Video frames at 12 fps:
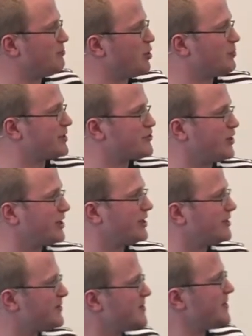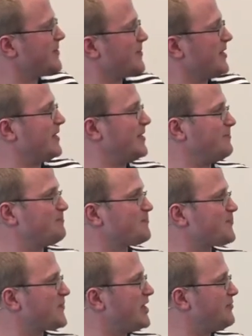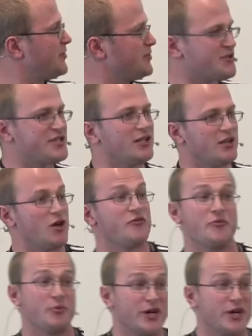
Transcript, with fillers: in Melbourne, Australia. Um, if you steal a loaf of